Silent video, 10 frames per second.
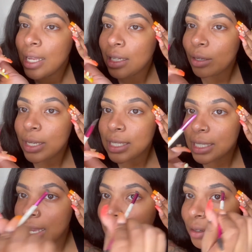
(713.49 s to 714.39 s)
Don't get
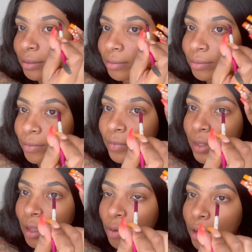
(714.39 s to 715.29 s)
scared.
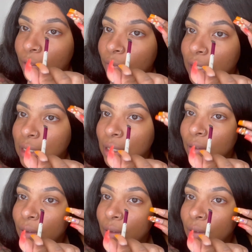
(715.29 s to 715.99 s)
We're gonna fix it.